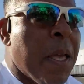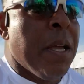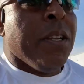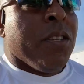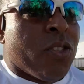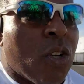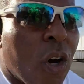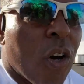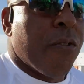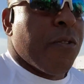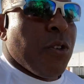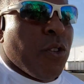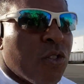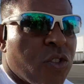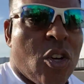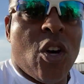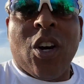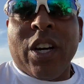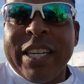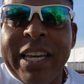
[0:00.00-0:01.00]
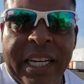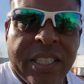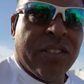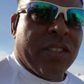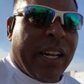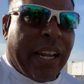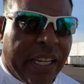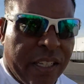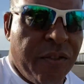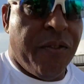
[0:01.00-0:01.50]
So if you saw
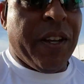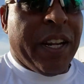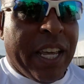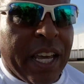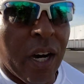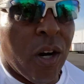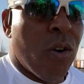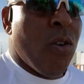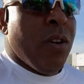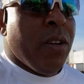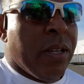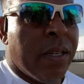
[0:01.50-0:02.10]
yesterday's video